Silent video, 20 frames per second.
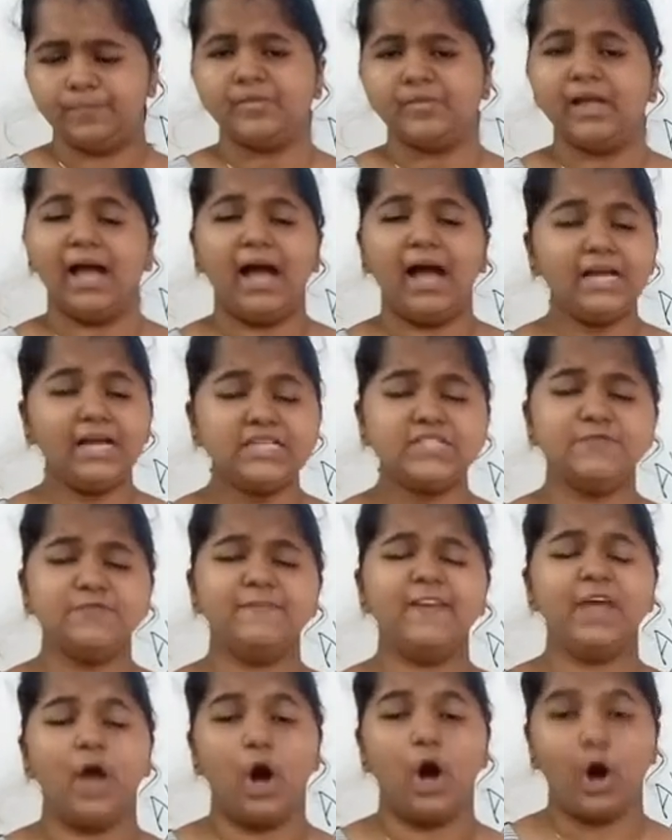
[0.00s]
as
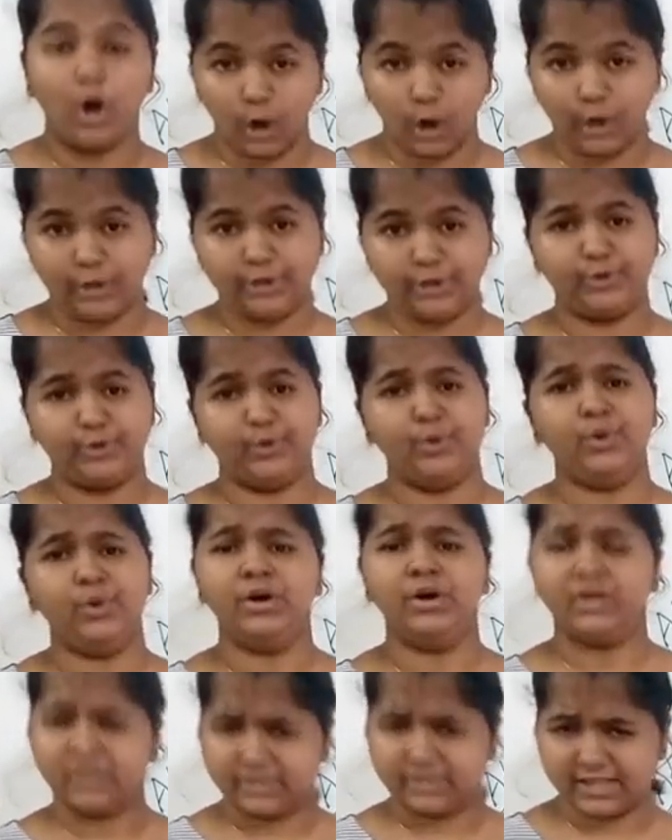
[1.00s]
we all know
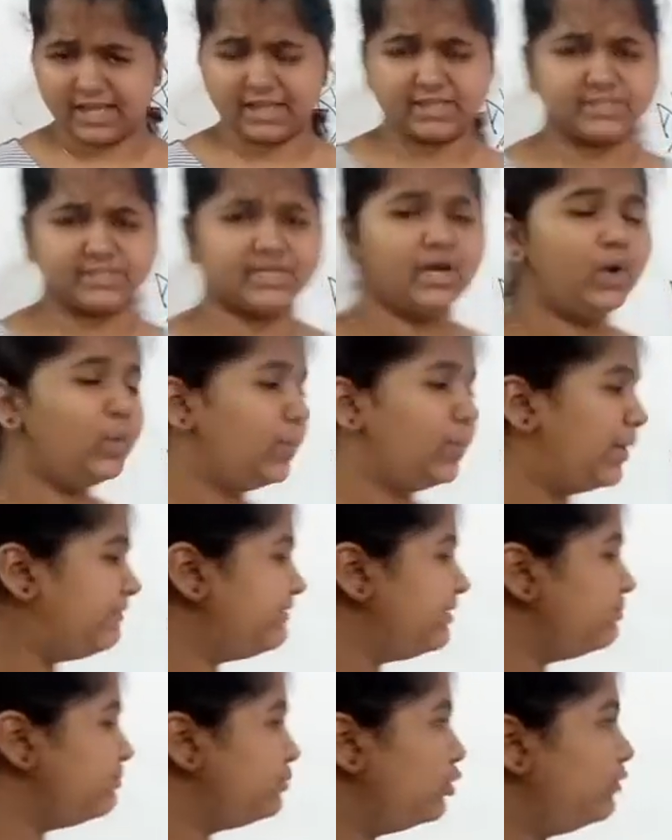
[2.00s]
that when
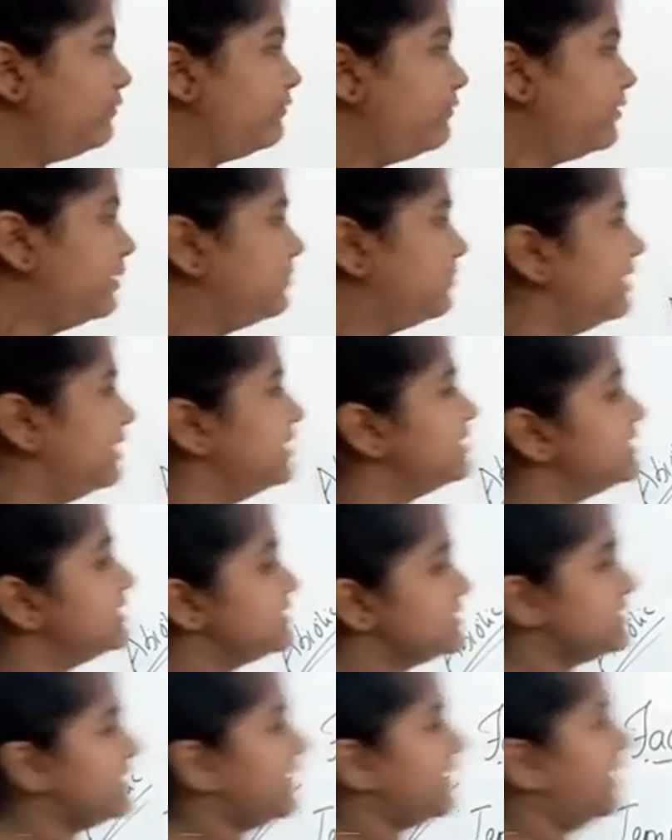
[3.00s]
we move from this is
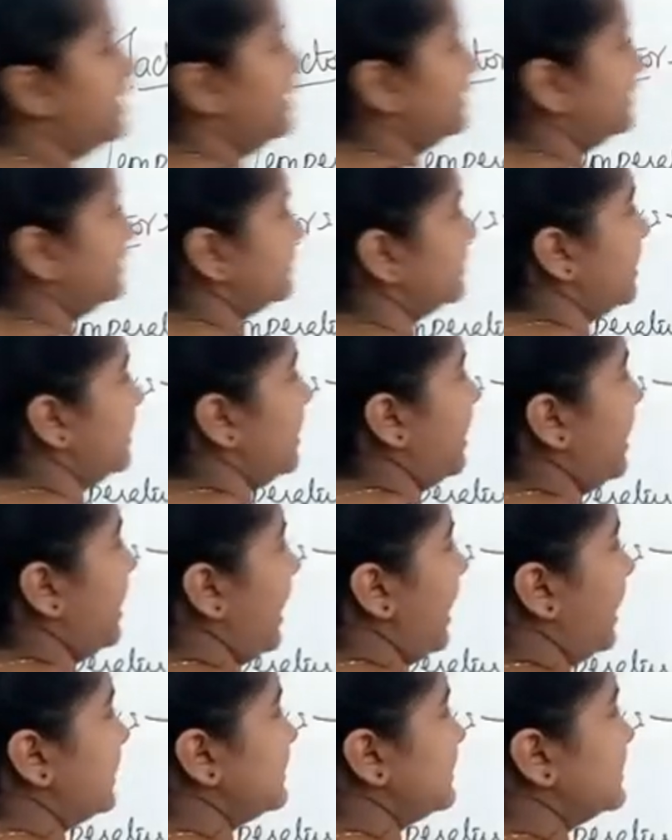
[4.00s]
the earth
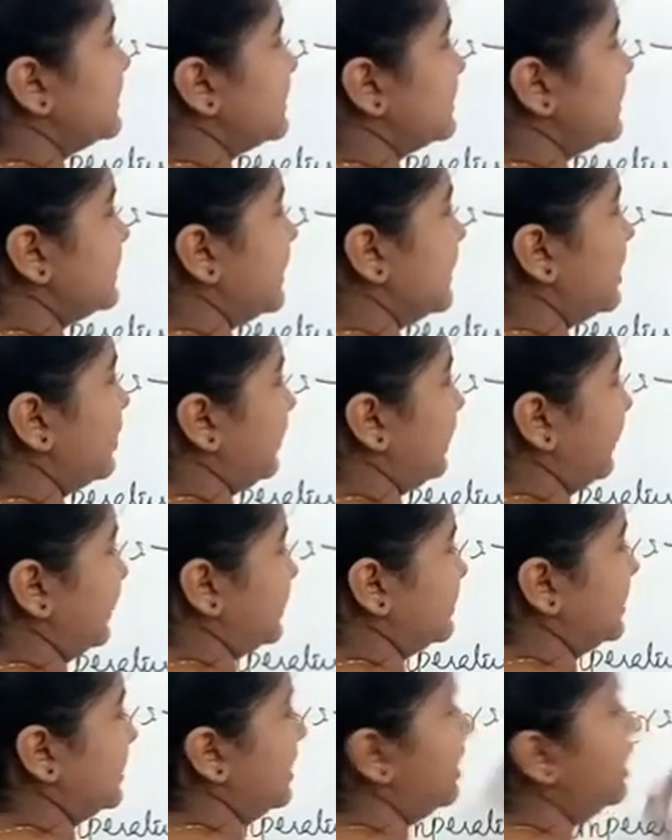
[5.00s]
and this is the
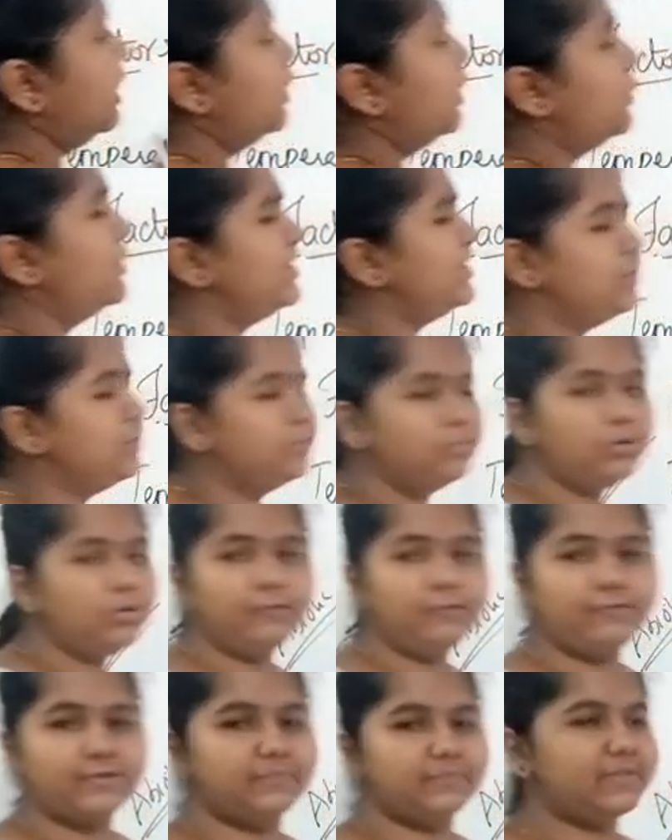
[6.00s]
equator. When you move
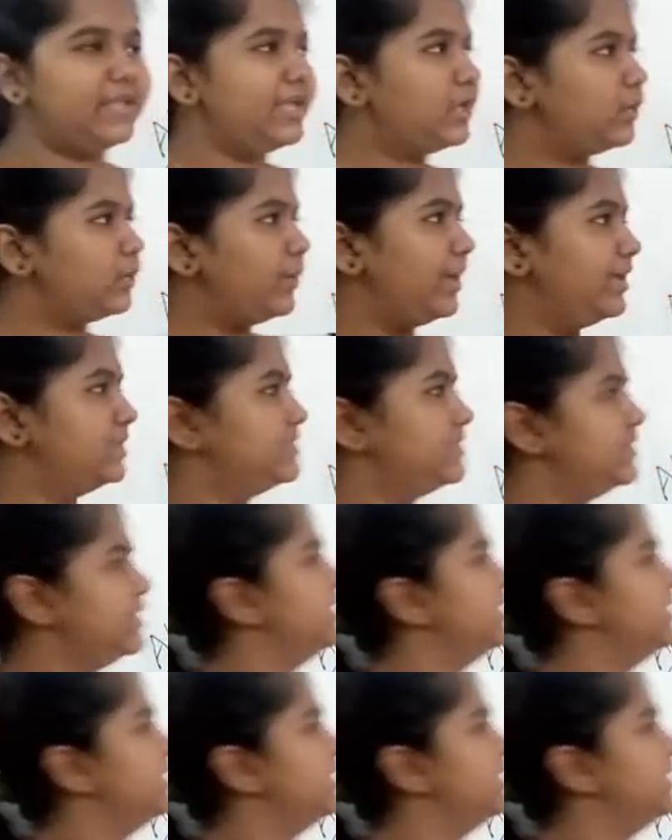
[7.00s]
from the equator